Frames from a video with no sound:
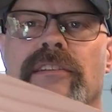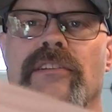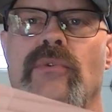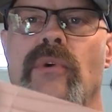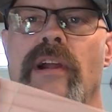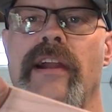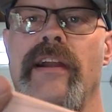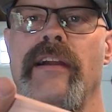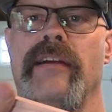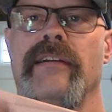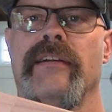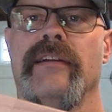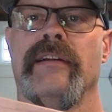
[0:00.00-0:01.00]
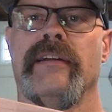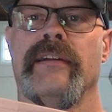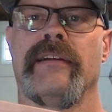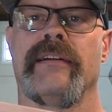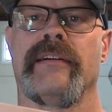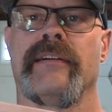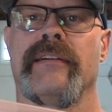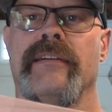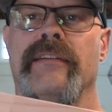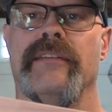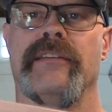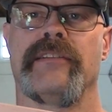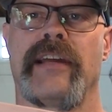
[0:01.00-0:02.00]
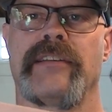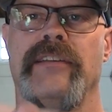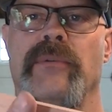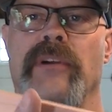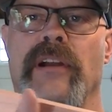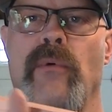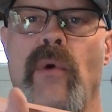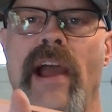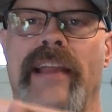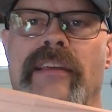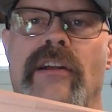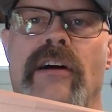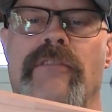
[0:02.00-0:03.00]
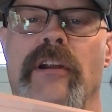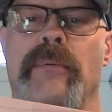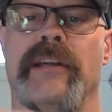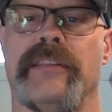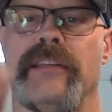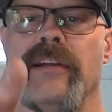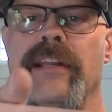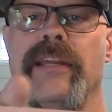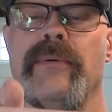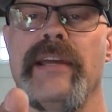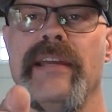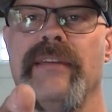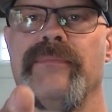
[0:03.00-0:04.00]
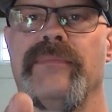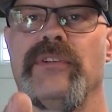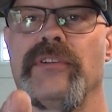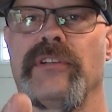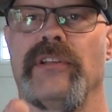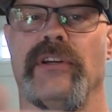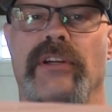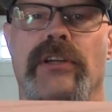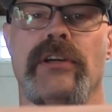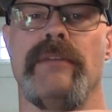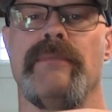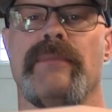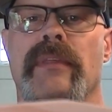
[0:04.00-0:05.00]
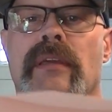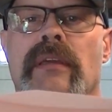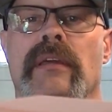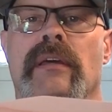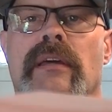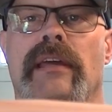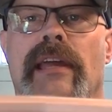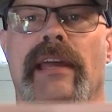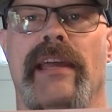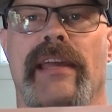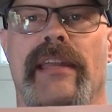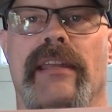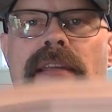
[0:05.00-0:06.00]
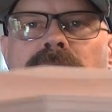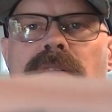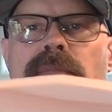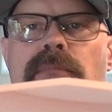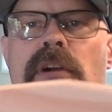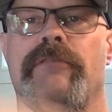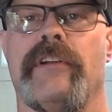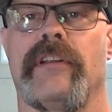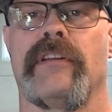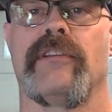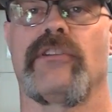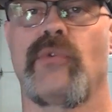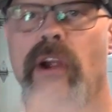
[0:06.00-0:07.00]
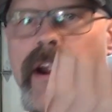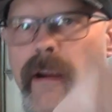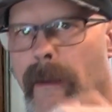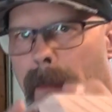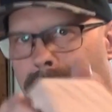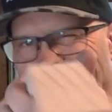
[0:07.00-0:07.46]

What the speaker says: and square. This actually, we're gonna whack that off right about there anyway, so it's gonna look good. And perfect, square.